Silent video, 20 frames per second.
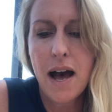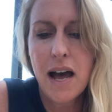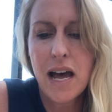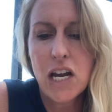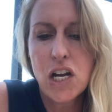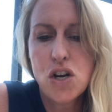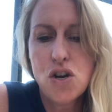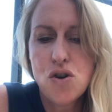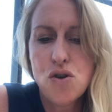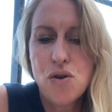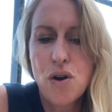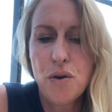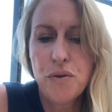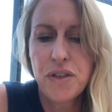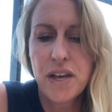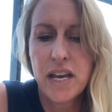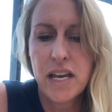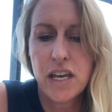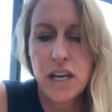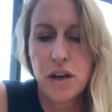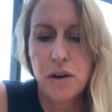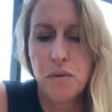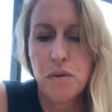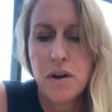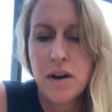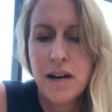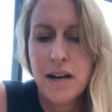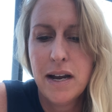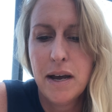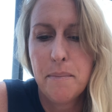No thank you,"
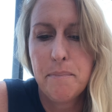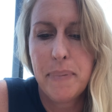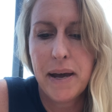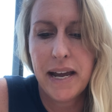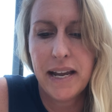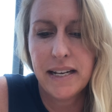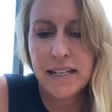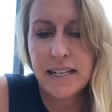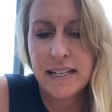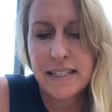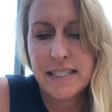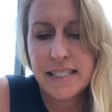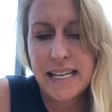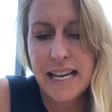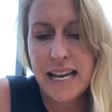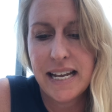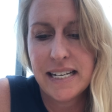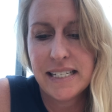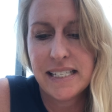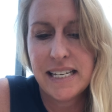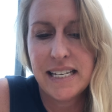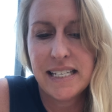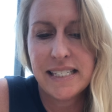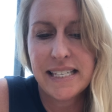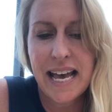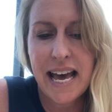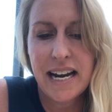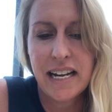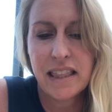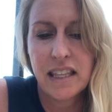Ben said as he
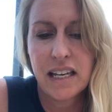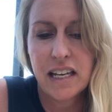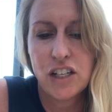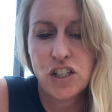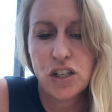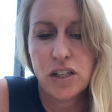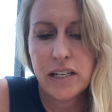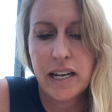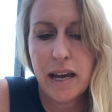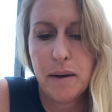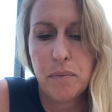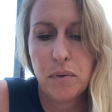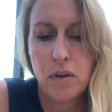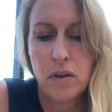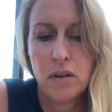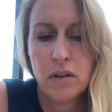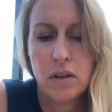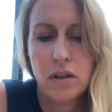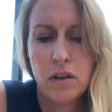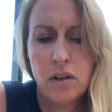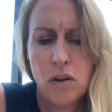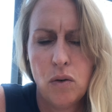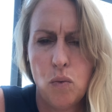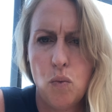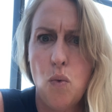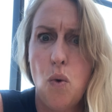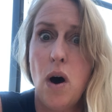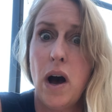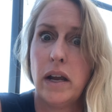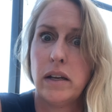sat at the kitchen table.
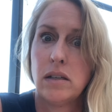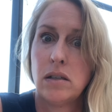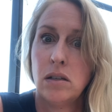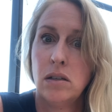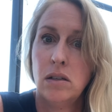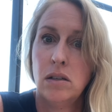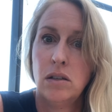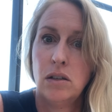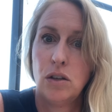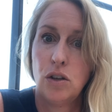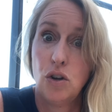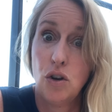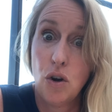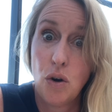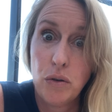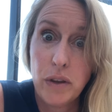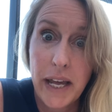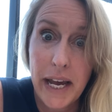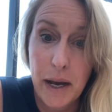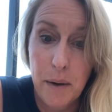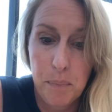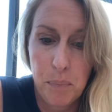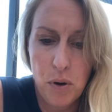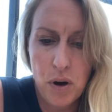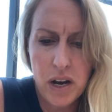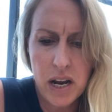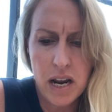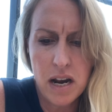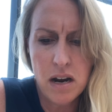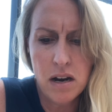"What? You don't like
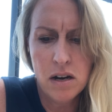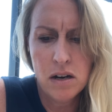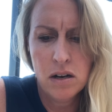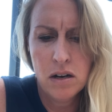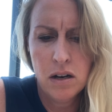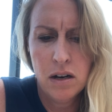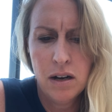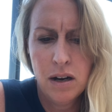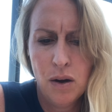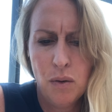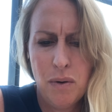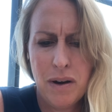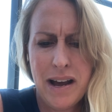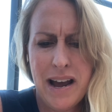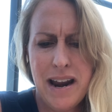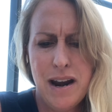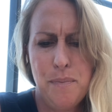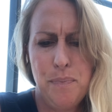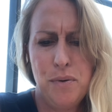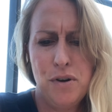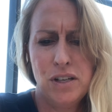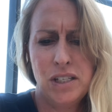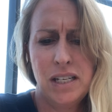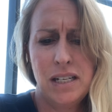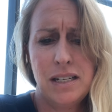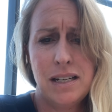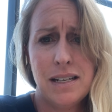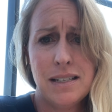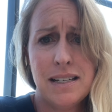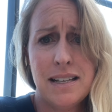pudding? What kind of person
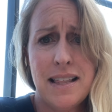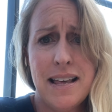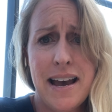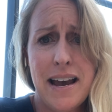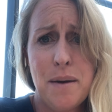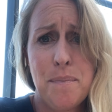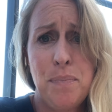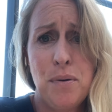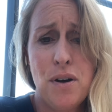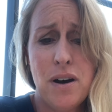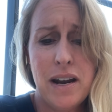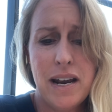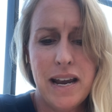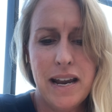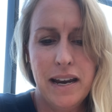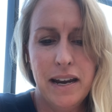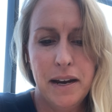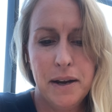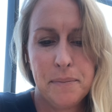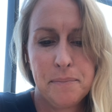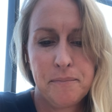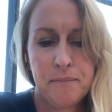doesn't like pudding?"